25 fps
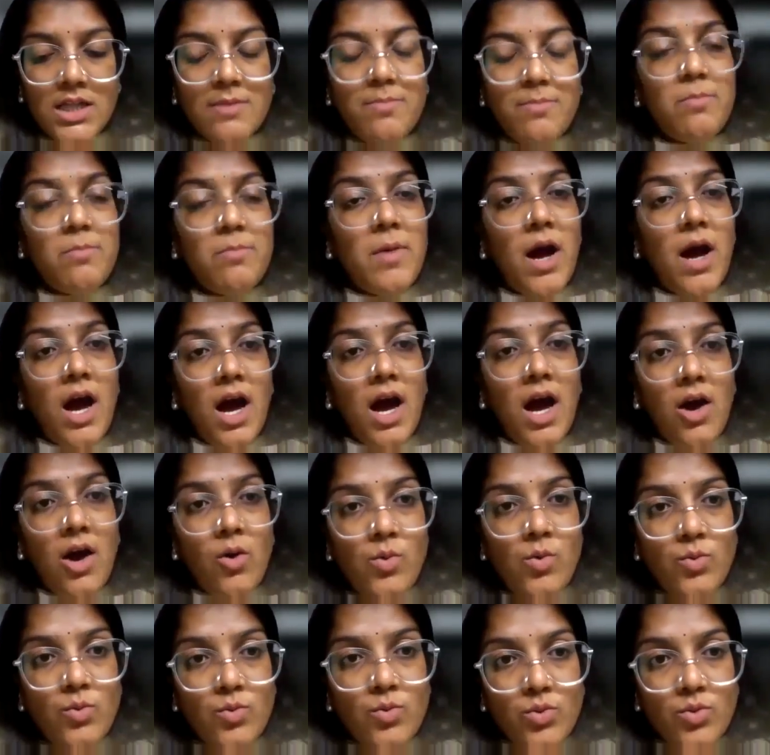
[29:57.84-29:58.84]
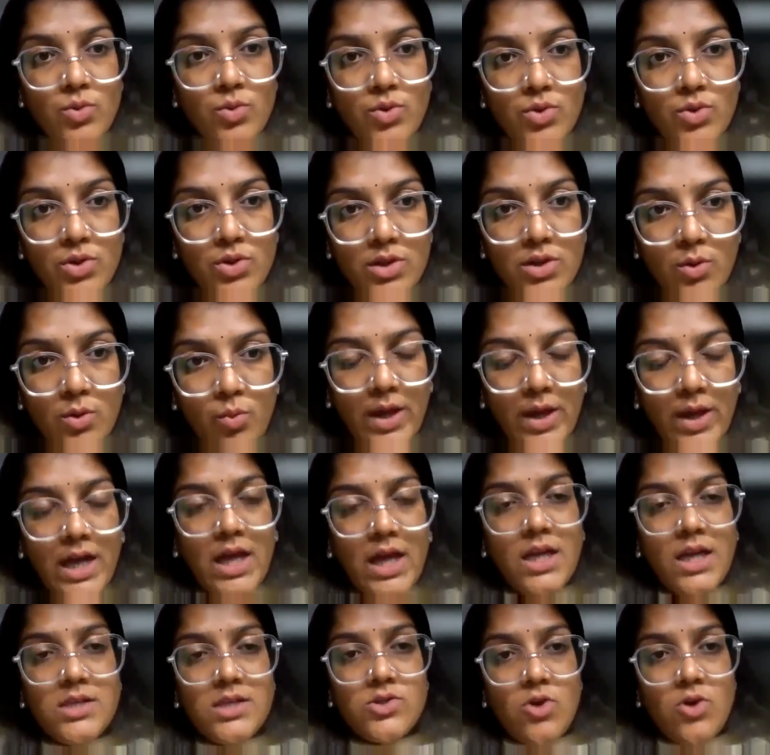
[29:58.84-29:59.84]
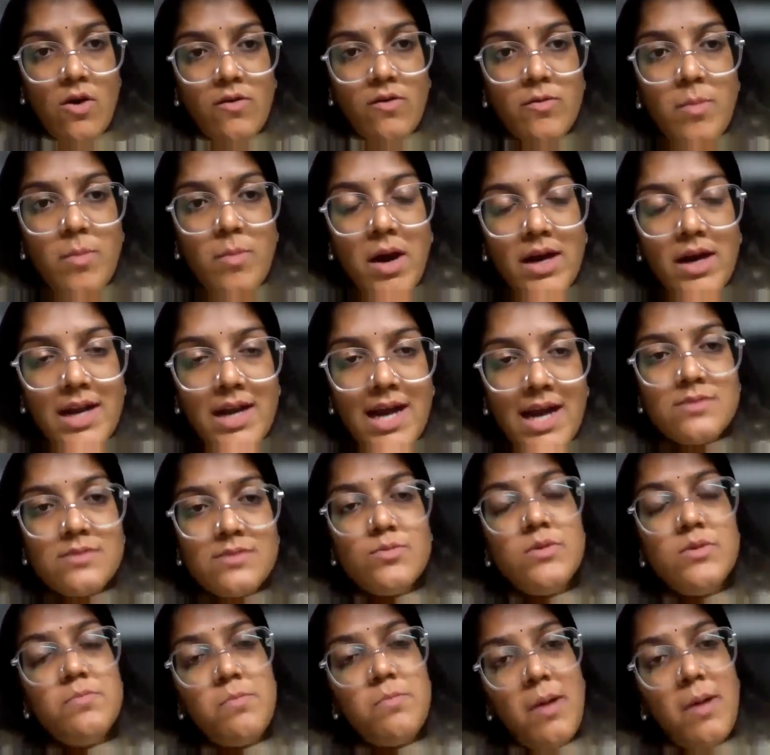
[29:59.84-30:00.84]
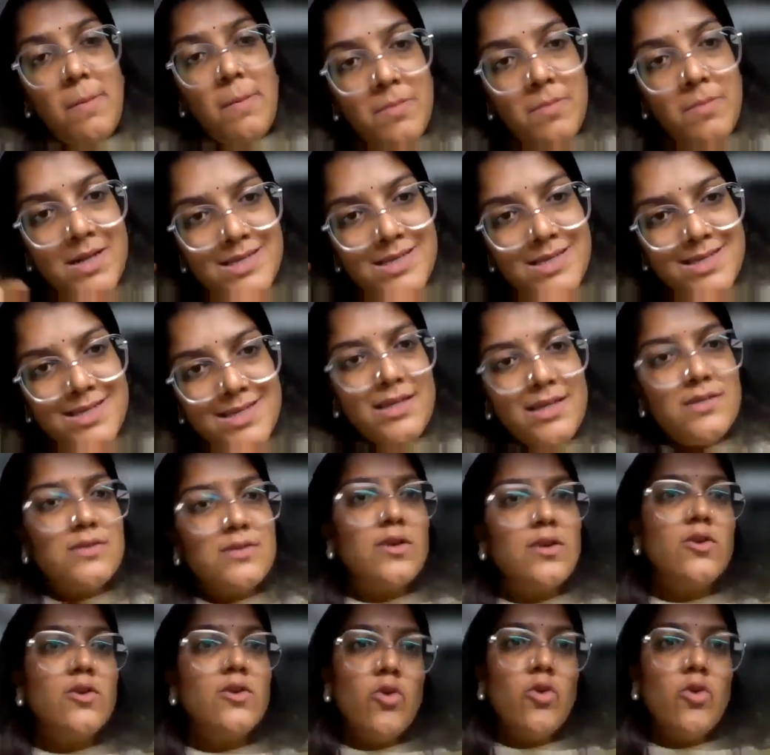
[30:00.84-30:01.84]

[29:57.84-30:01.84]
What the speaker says: the how the way soft power has been publicized